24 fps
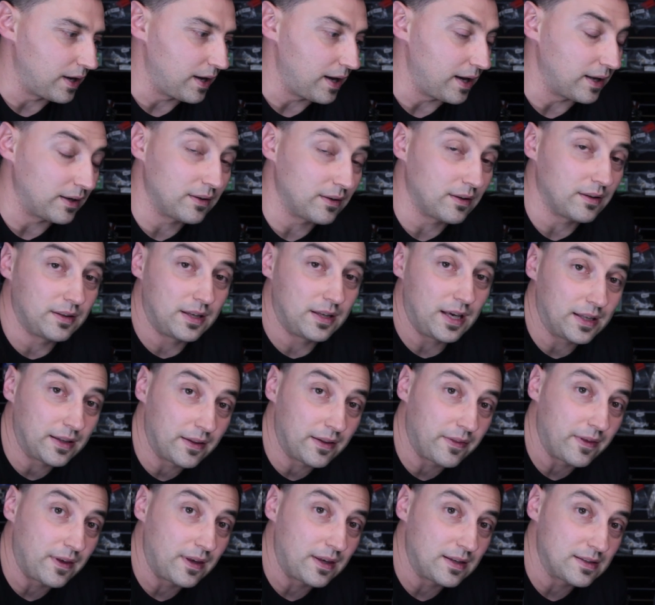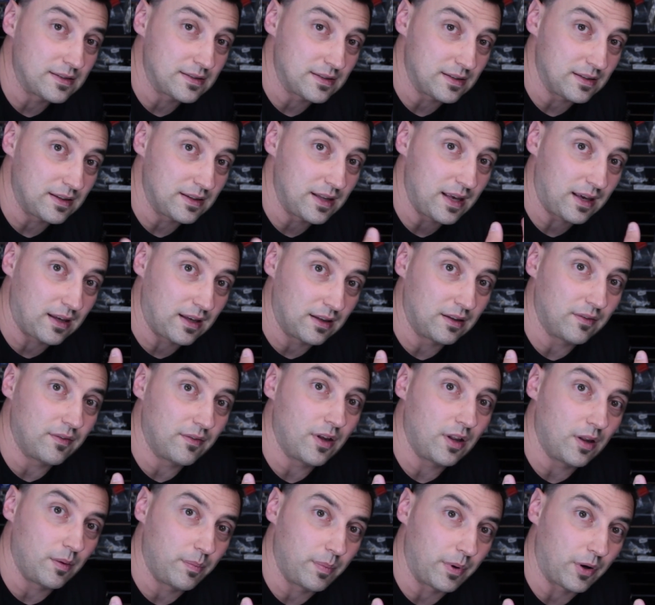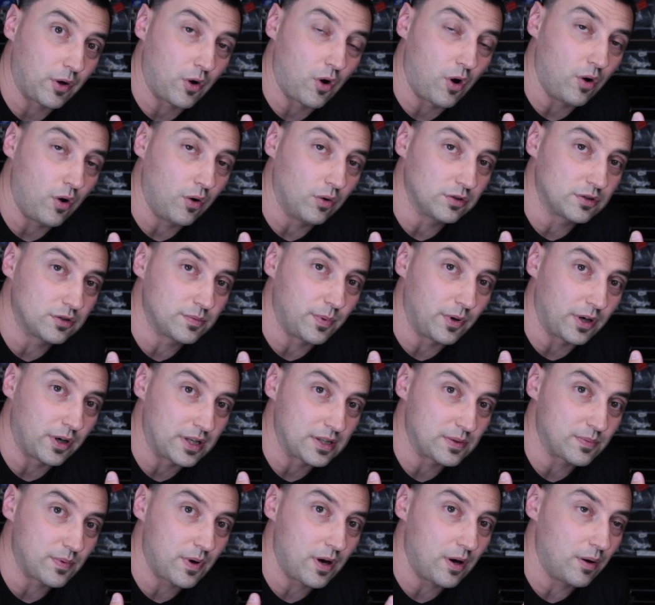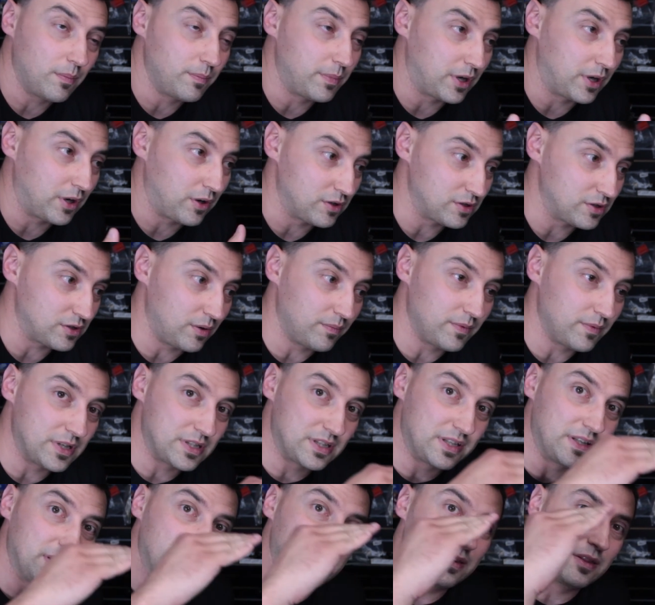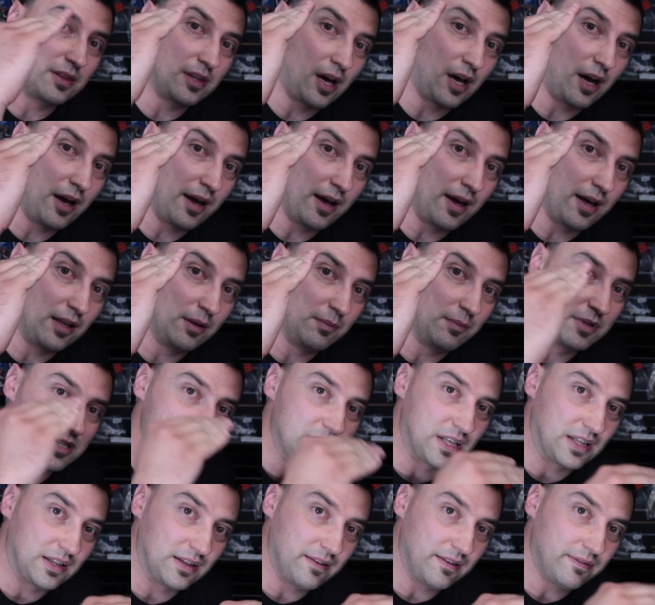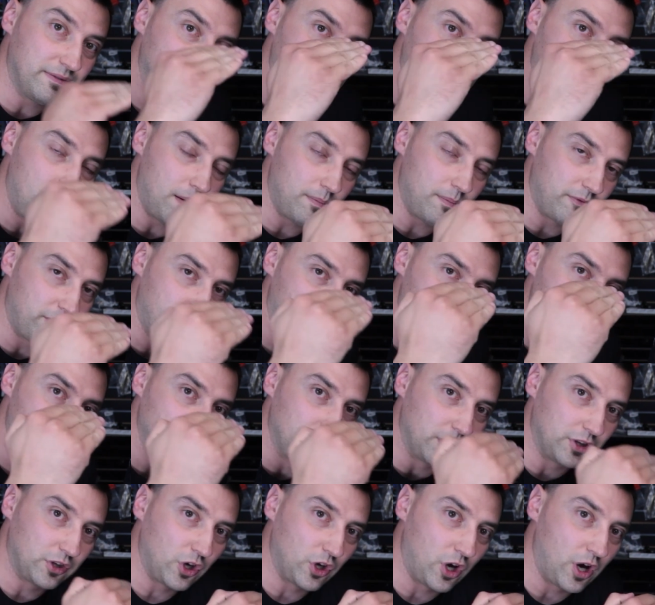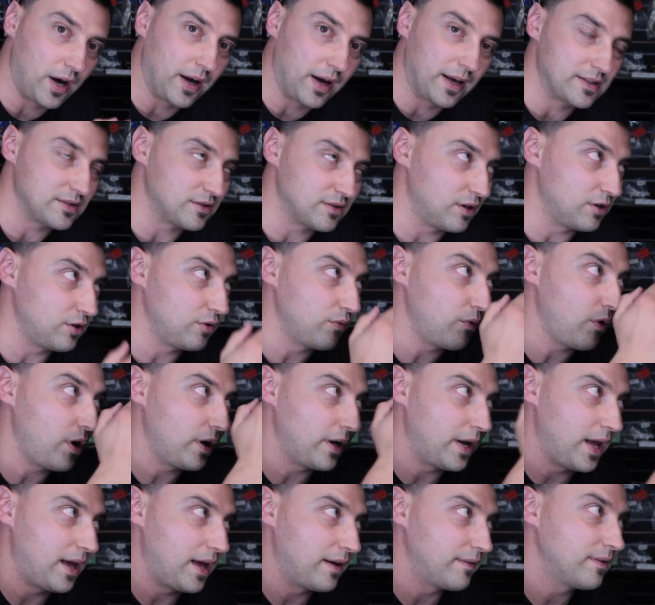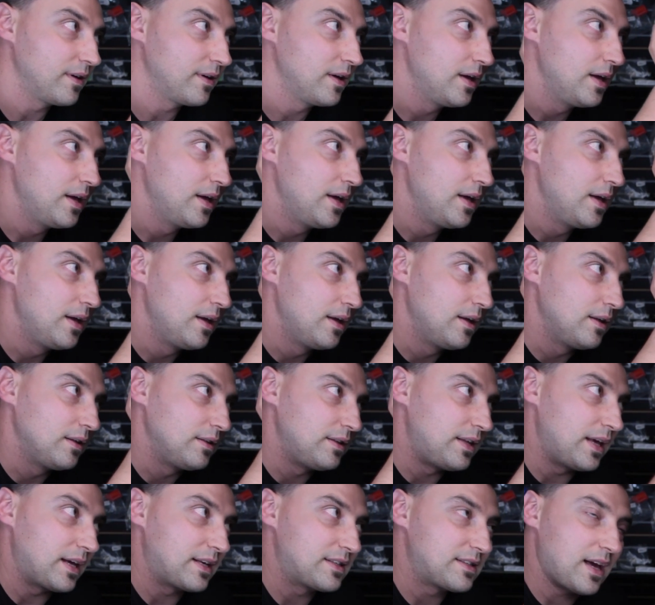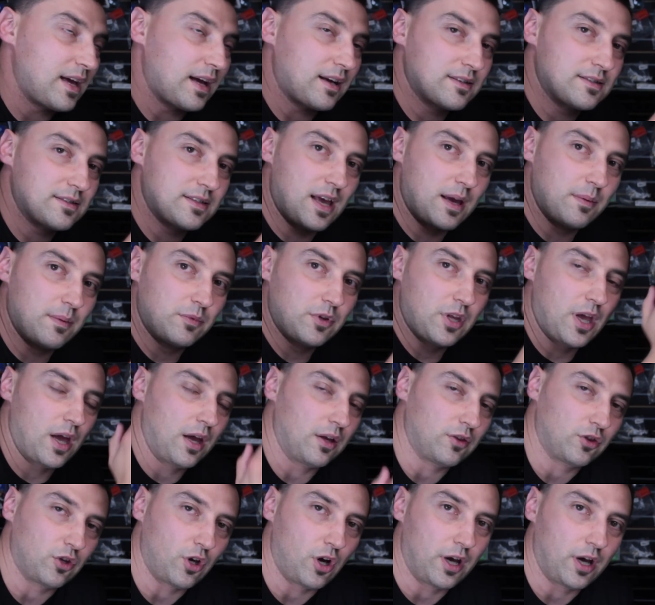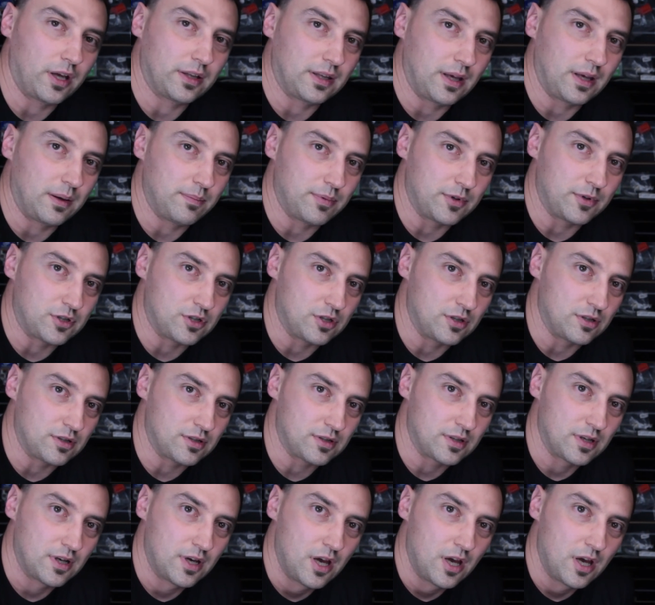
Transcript: and the other thing is they can develop a cold spot as well, because obviously the tire elements are lifted up from the tire, so you won't have the exact same tire temperatures